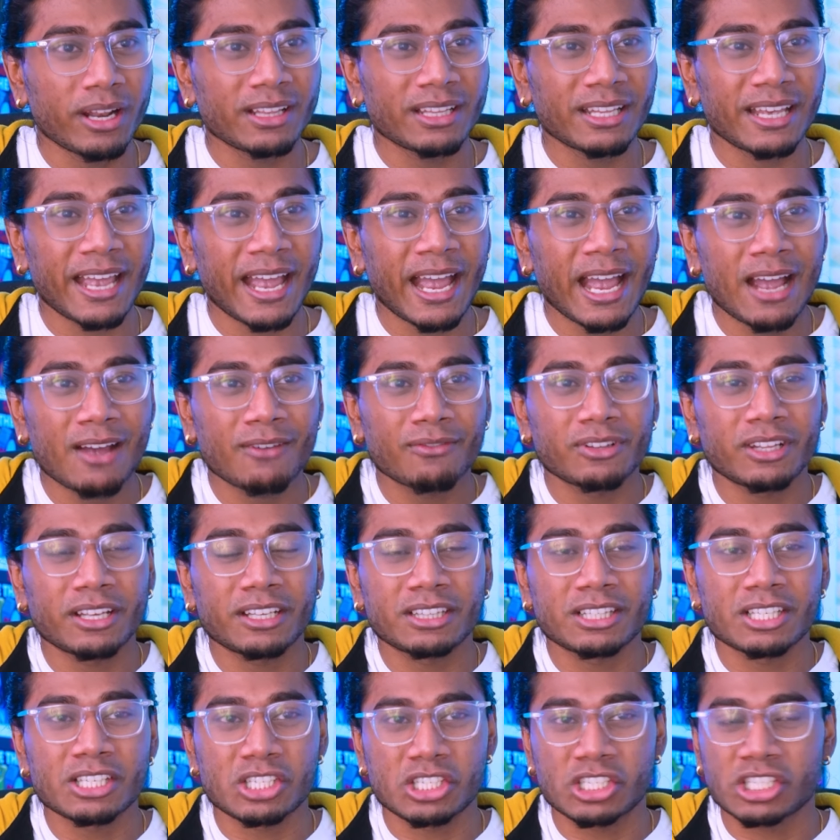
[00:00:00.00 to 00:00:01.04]
and they have
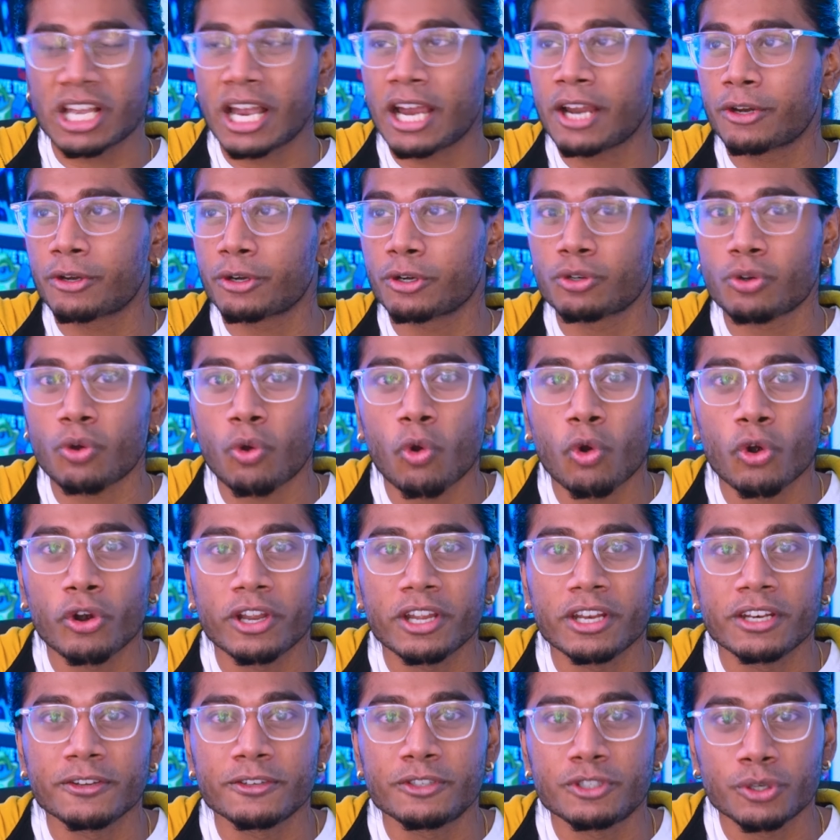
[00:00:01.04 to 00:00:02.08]
like this Zygarde core
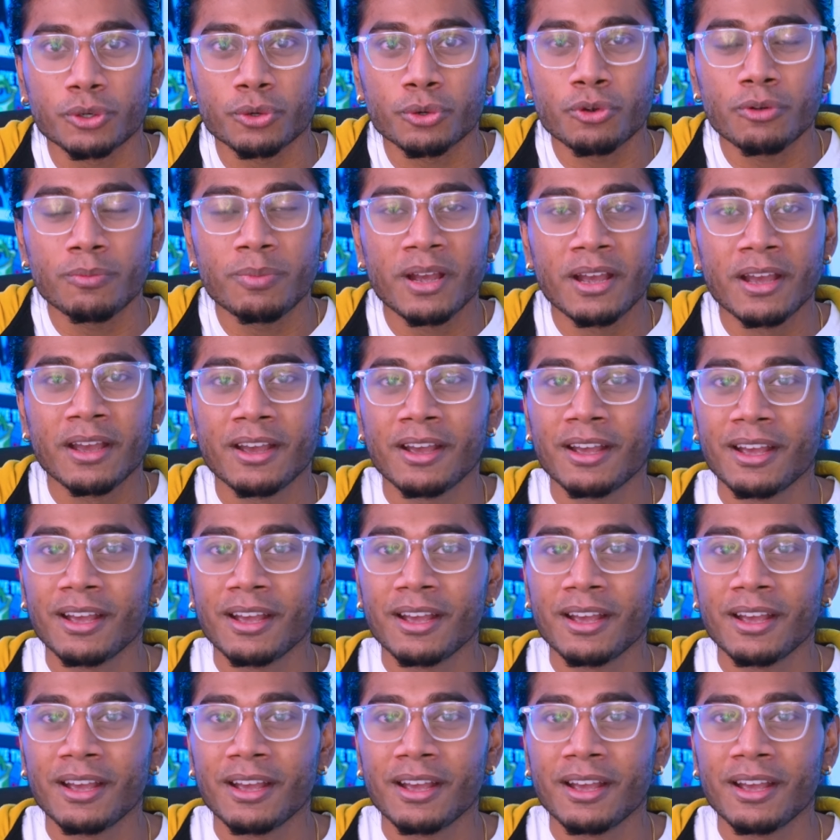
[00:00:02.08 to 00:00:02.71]
in a tube.